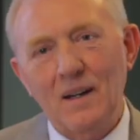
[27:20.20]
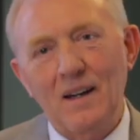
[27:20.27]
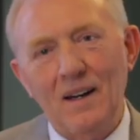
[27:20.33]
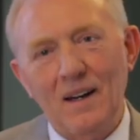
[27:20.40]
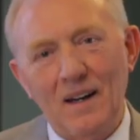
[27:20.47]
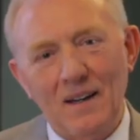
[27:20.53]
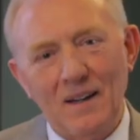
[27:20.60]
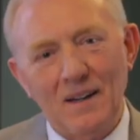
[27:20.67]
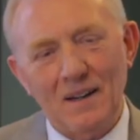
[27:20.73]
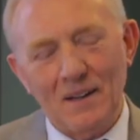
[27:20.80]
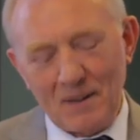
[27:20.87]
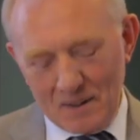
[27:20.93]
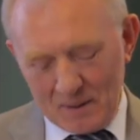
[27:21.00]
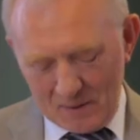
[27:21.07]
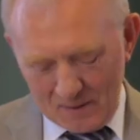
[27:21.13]

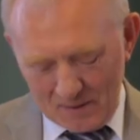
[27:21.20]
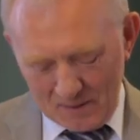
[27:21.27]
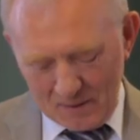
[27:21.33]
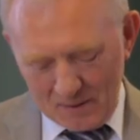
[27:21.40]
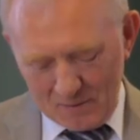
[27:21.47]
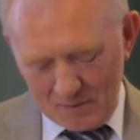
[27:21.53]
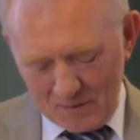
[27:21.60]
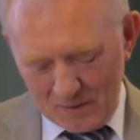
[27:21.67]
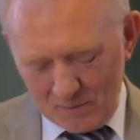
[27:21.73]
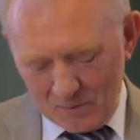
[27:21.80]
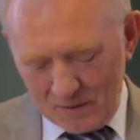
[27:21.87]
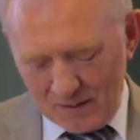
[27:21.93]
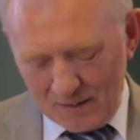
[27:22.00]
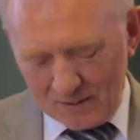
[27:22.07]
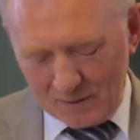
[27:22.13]
I would
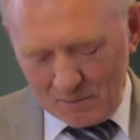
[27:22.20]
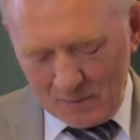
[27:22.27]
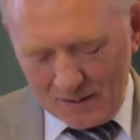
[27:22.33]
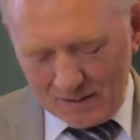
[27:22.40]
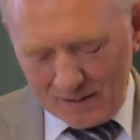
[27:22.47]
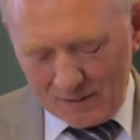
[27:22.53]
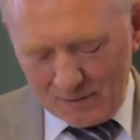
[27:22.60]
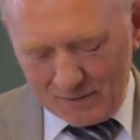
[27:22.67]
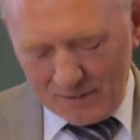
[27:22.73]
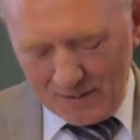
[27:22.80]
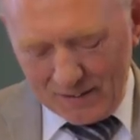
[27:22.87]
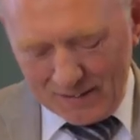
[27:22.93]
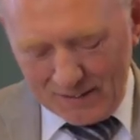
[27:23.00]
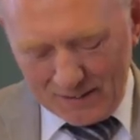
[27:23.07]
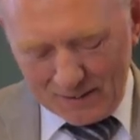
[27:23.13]
like to make a
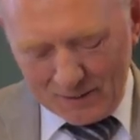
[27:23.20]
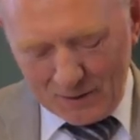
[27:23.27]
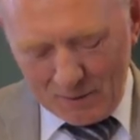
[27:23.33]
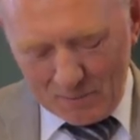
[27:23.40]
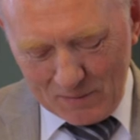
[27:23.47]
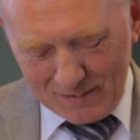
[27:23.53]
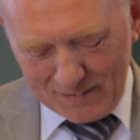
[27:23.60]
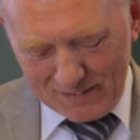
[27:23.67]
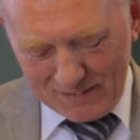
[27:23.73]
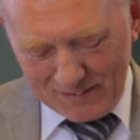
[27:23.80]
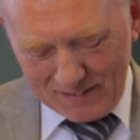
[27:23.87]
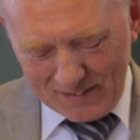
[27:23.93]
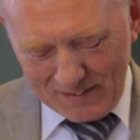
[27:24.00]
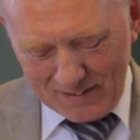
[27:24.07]
final comment